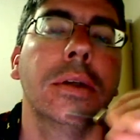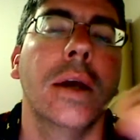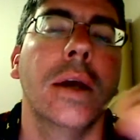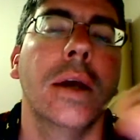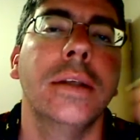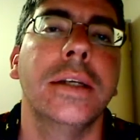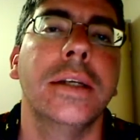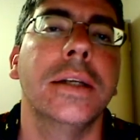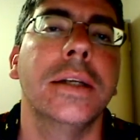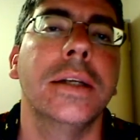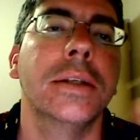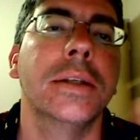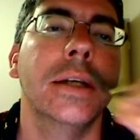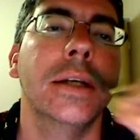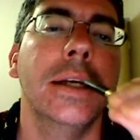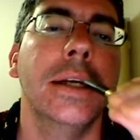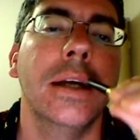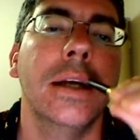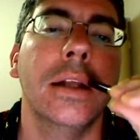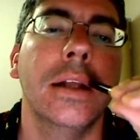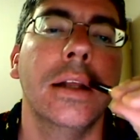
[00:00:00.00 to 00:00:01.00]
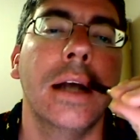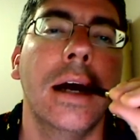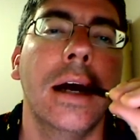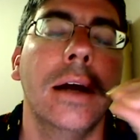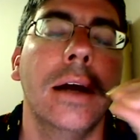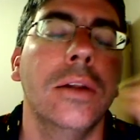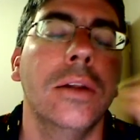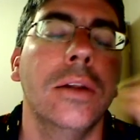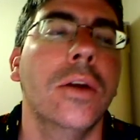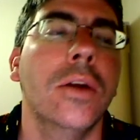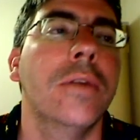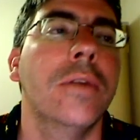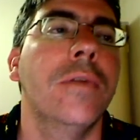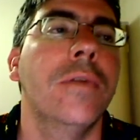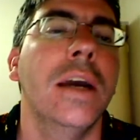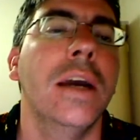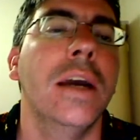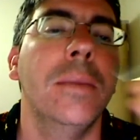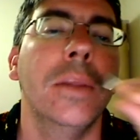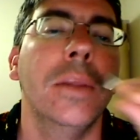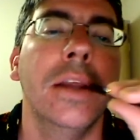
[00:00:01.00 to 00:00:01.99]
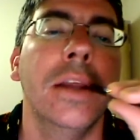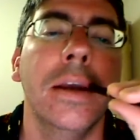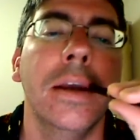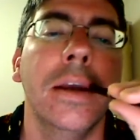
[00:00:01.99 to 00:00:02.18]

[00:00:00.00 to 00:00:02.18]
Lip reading: So as you can see, a lot of vapour